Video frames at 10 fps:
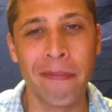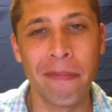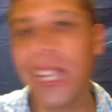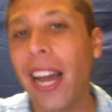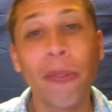
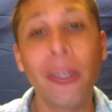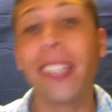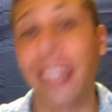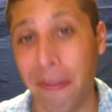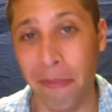but not
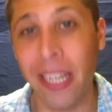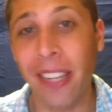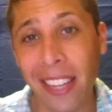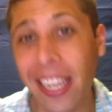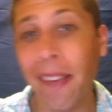really,
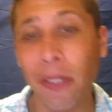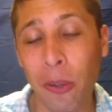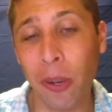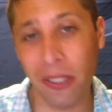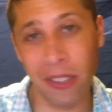because they gave it
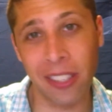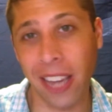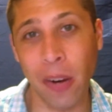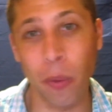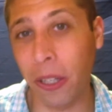to us in this
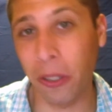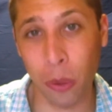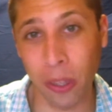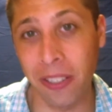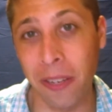kind of weird,
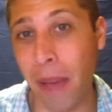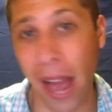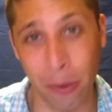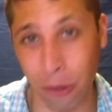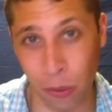twisted,
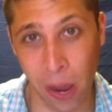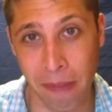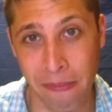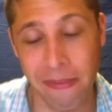backwards way.